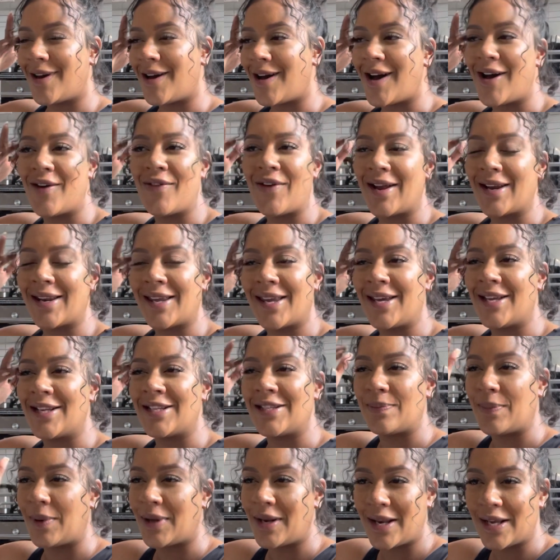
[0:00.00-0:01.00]
I've had kids,
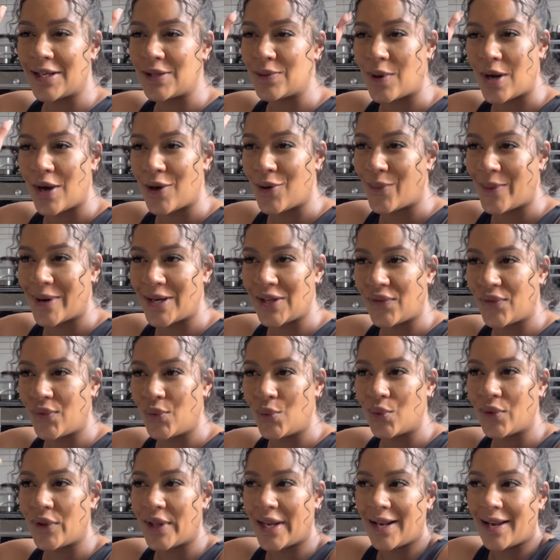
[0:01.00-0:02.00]
but that's what I always
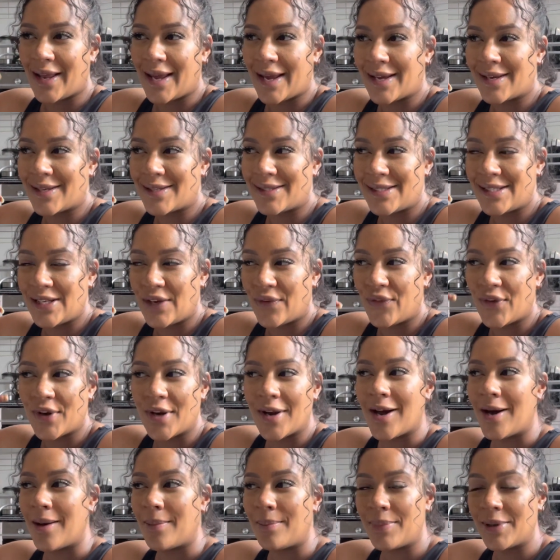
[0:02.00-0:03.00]
thought. They like stiffen
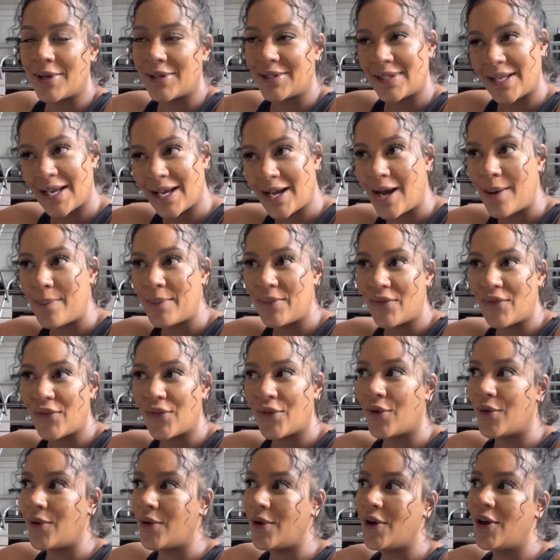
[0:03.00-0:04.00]
up because they're coming
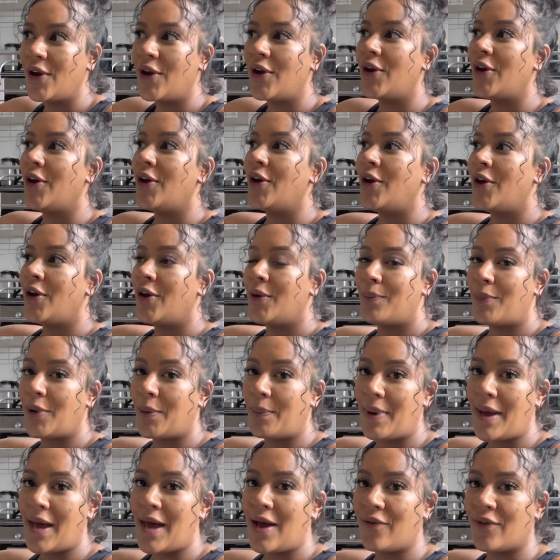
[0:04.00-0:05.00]
through
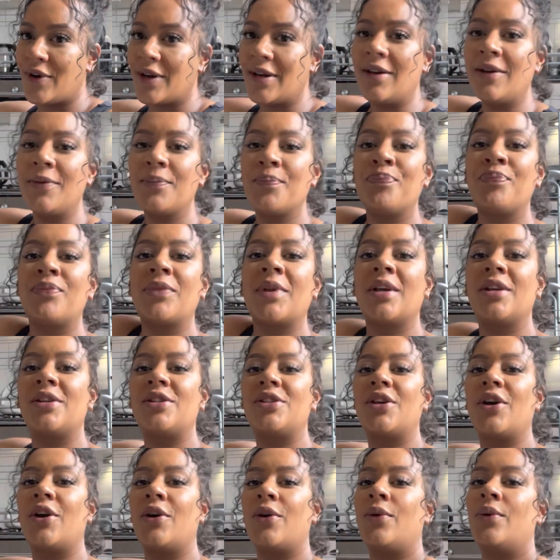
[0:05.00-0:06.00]
preparing.
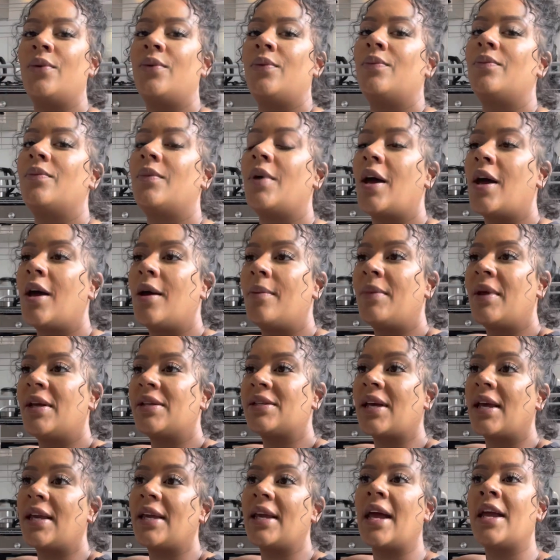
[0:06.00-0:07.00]
So there's
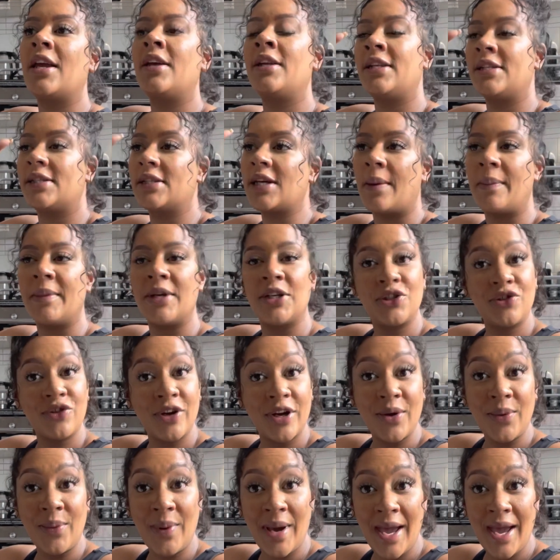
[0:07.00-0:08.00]
like, yeah, you need to come in straight
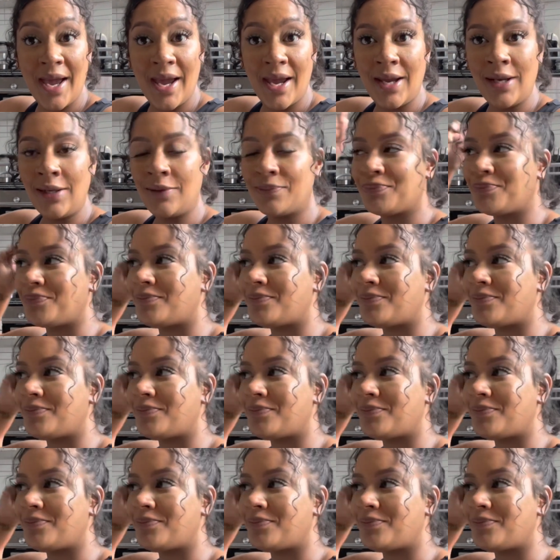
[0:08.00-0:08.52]
away,